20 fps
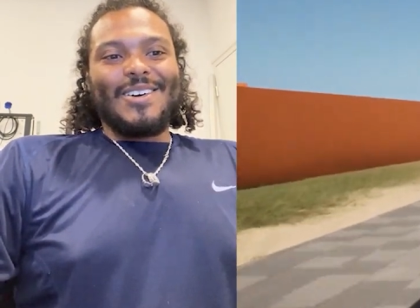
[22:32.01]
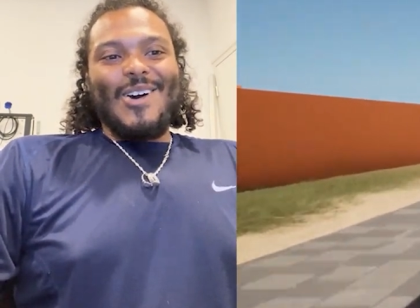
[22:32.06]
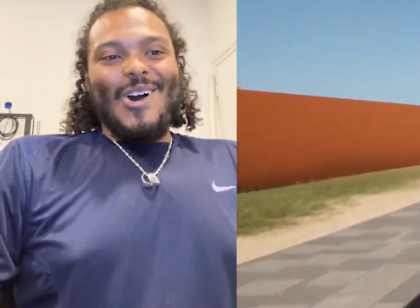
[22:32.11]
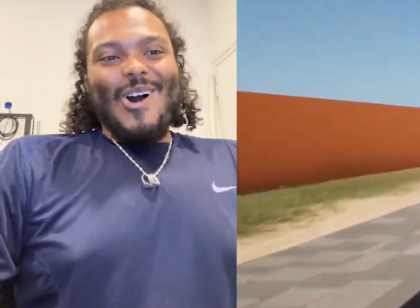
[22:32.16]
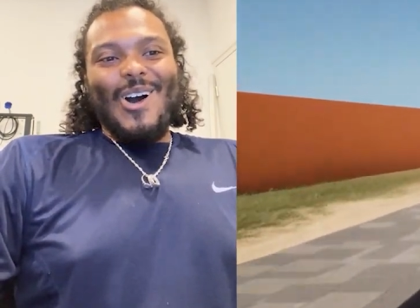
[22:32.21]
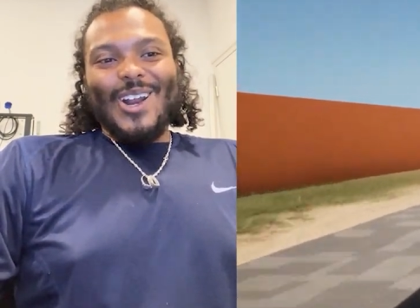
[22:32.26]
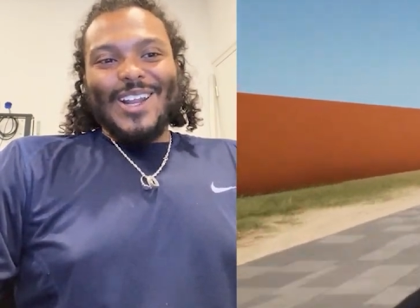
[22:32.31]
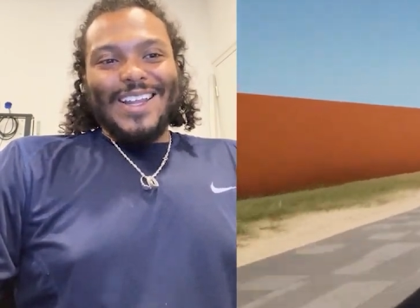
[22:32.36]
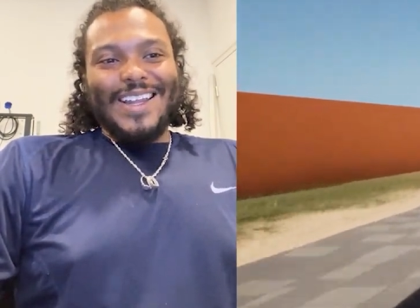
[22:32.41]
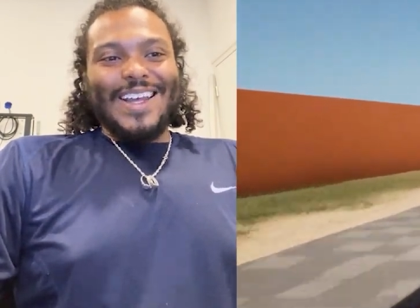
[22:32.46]

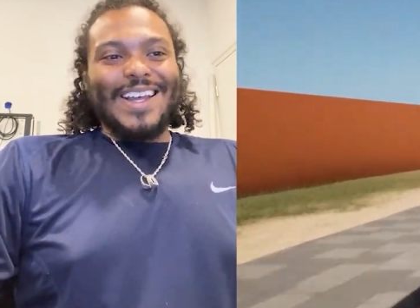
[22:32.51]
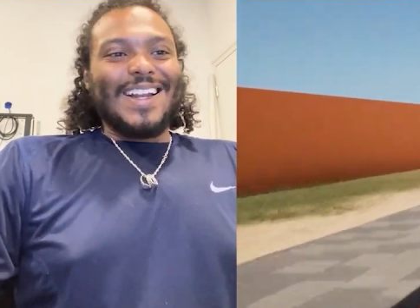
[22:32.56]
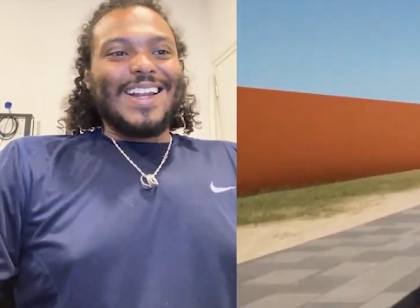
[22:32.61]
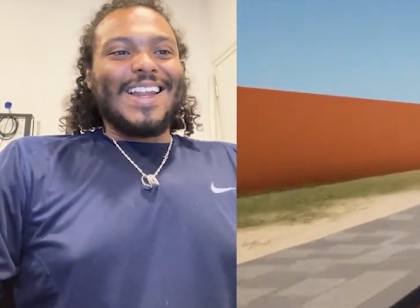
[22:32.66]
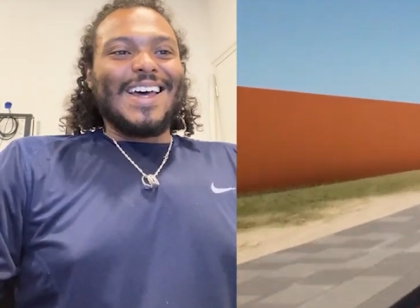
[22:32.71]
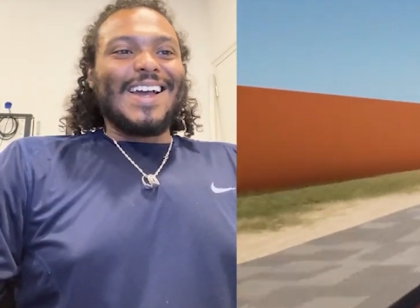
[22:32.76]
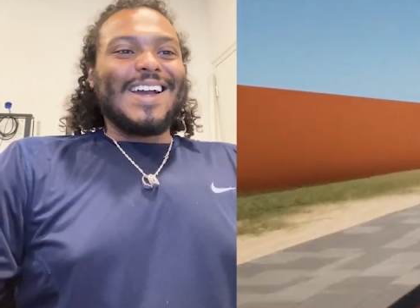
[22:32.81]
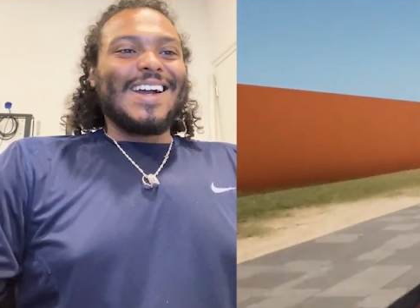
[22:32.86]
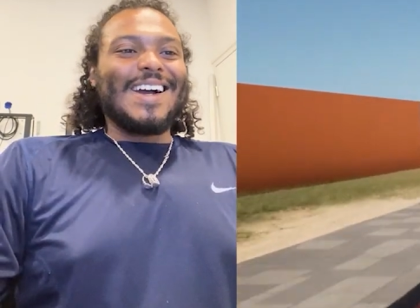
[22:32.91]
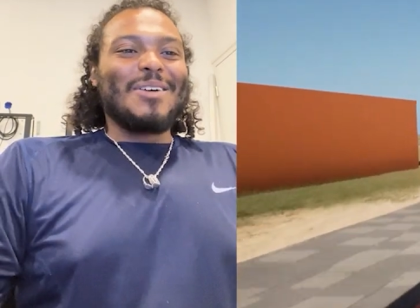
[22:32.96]
all of that.
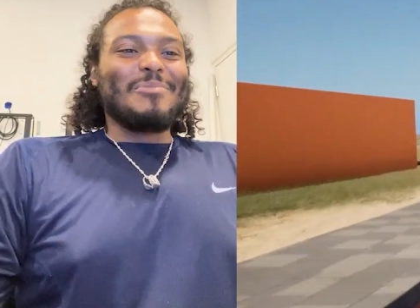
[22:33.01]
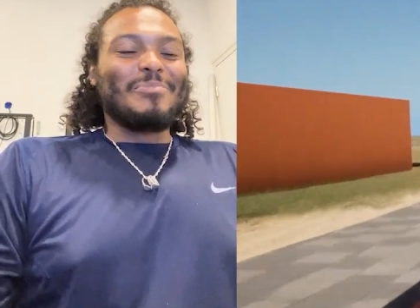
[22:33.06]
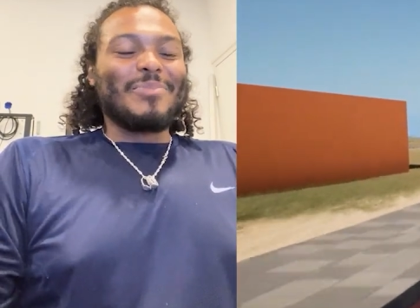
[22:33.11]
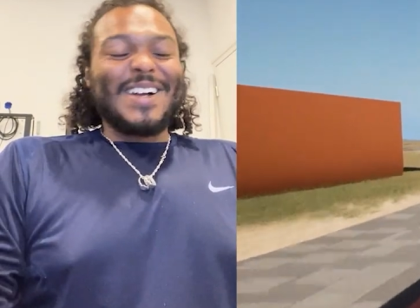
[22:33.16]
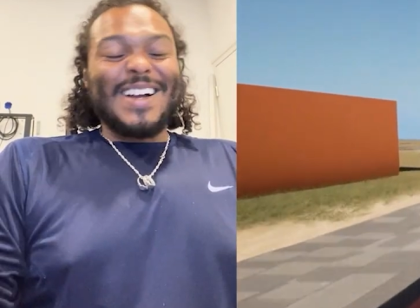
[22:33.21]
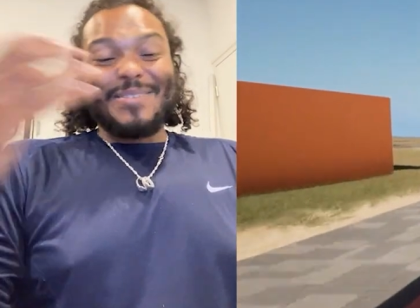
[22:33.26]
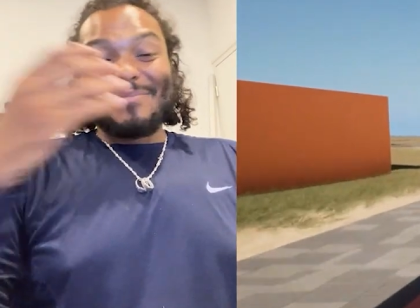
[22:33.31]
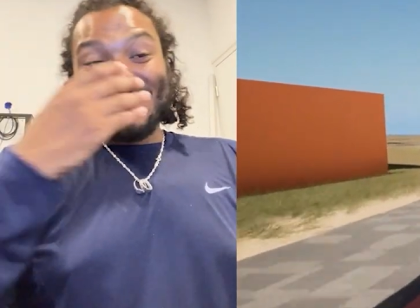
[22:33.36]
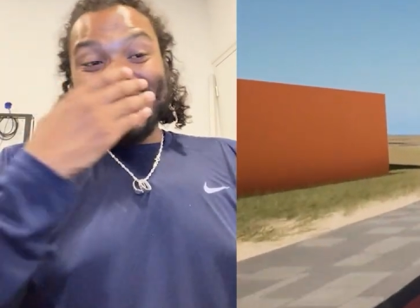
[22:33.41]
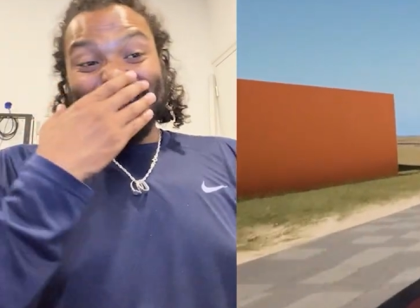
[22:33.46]
Like
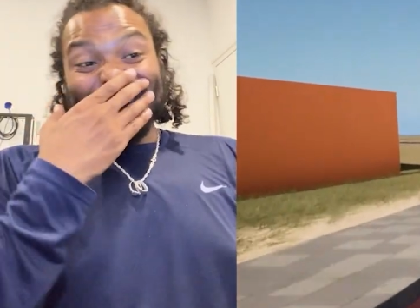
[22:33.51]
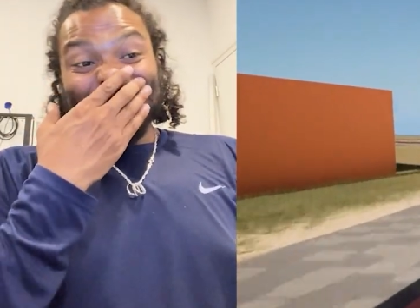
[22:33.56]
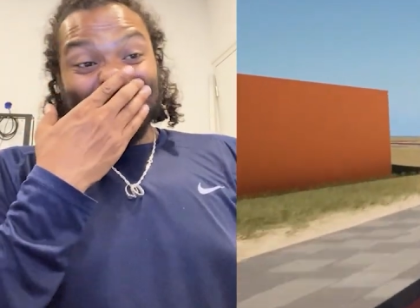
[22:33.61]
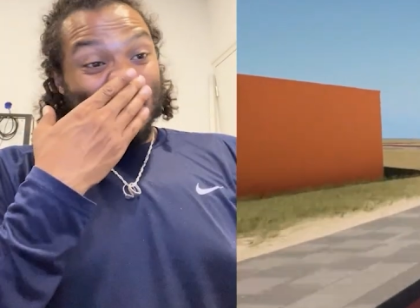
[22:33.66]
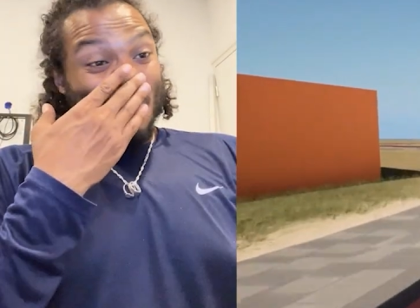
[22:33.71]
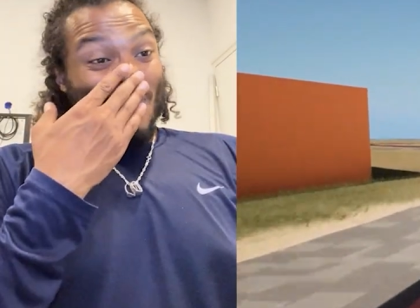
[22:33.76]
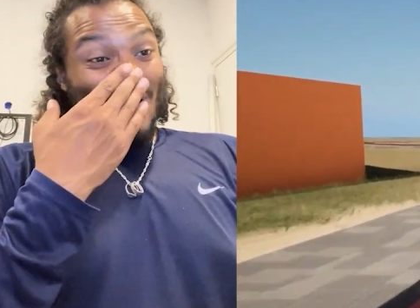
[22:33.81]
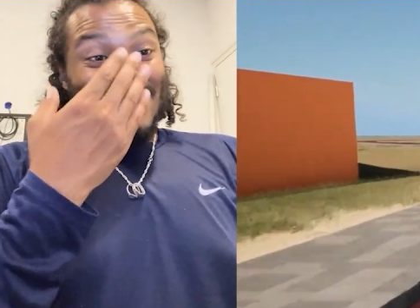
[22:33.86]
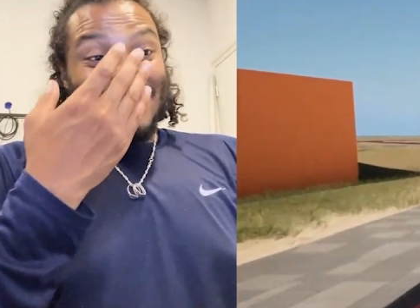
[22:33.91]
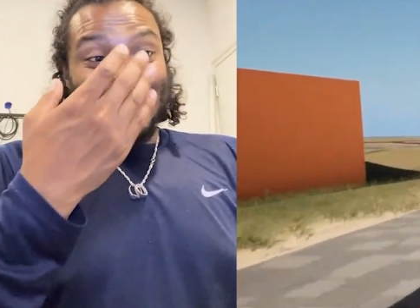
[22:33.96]
I'm getting
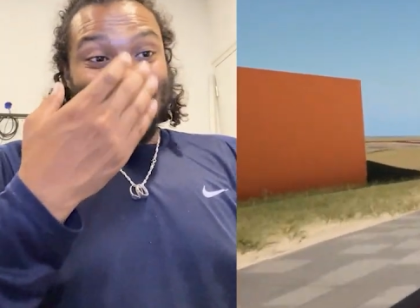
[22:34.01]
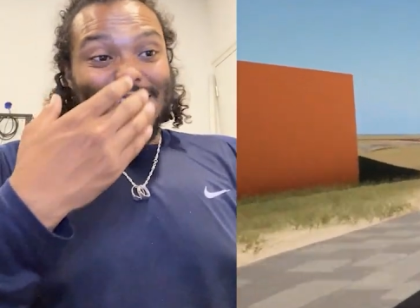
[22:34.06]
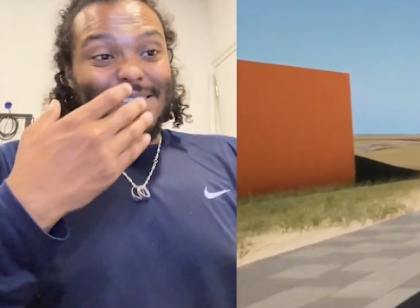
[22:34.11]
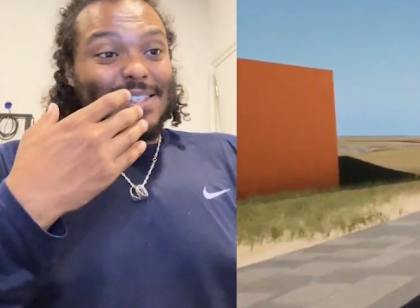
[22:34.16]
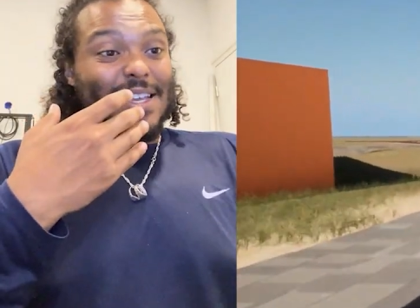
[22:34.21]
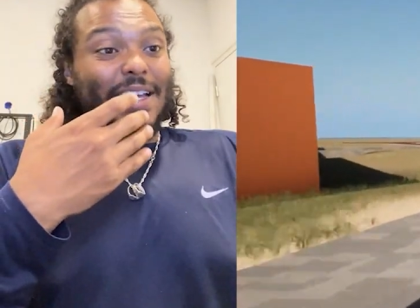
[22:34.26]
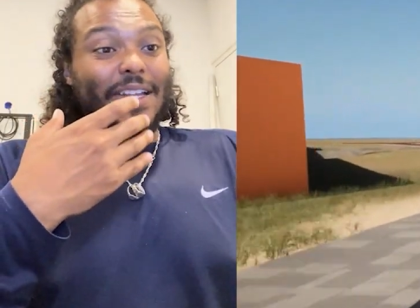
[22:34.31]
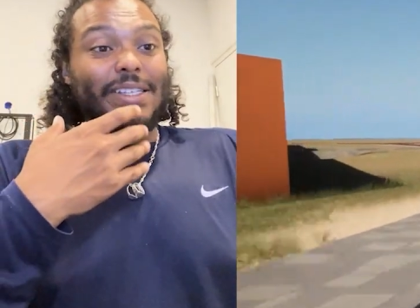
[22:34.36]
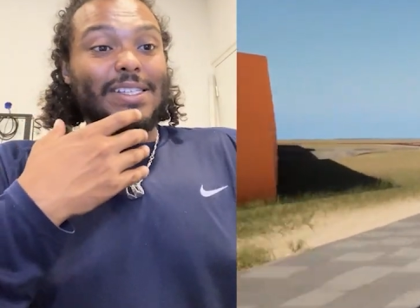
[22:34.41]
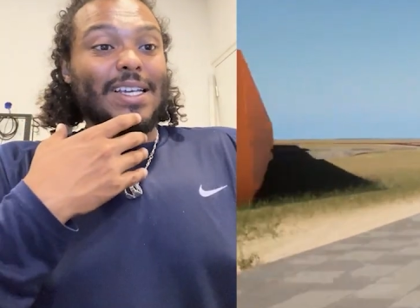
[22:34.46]
crazy
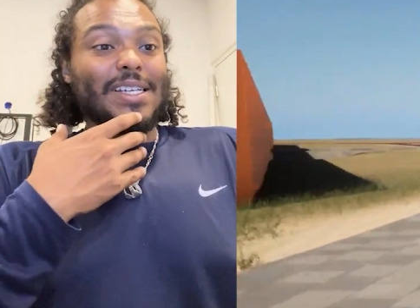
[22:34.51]
excited